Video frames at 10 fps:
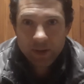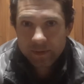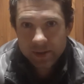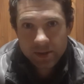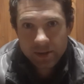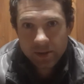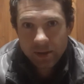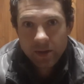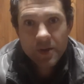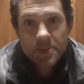involved
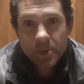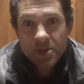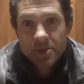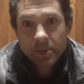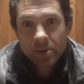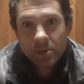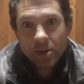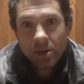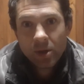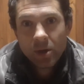are responsible
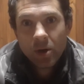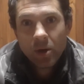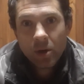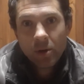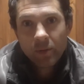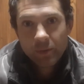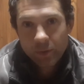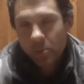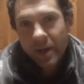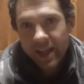
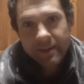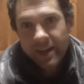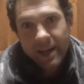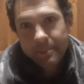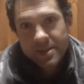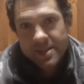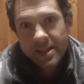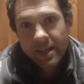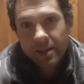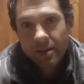for whatever
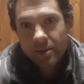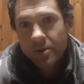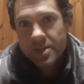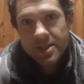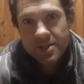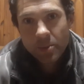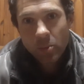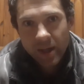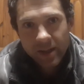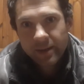happens there. Not just
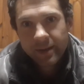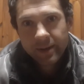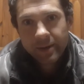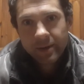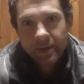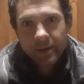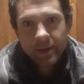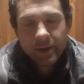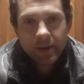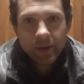the one
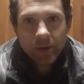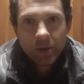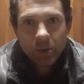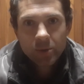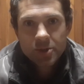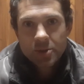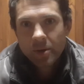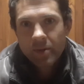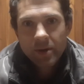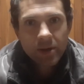or
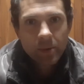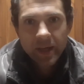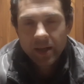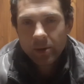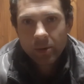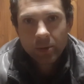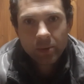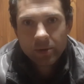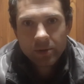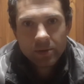two of the three
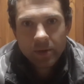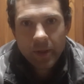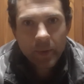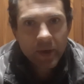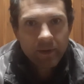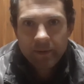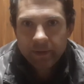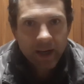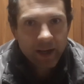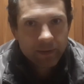or three of
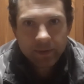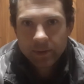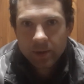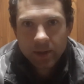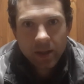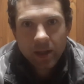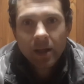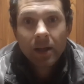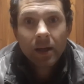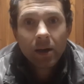the five.
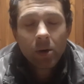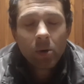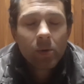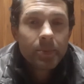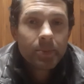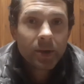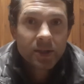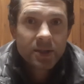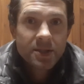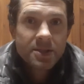All the
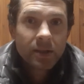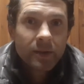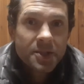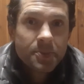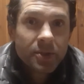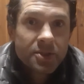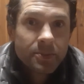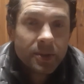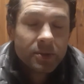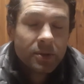partners are
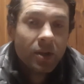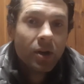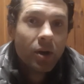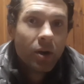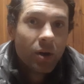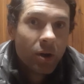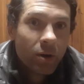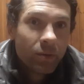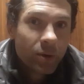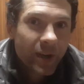responsible
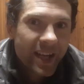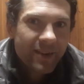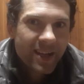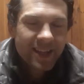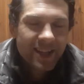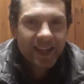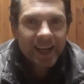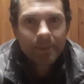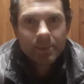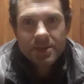for everything
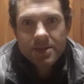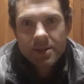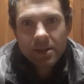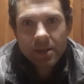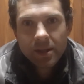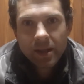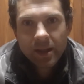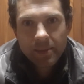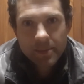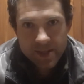that happens
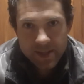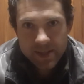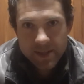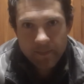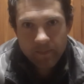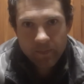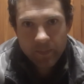in the business.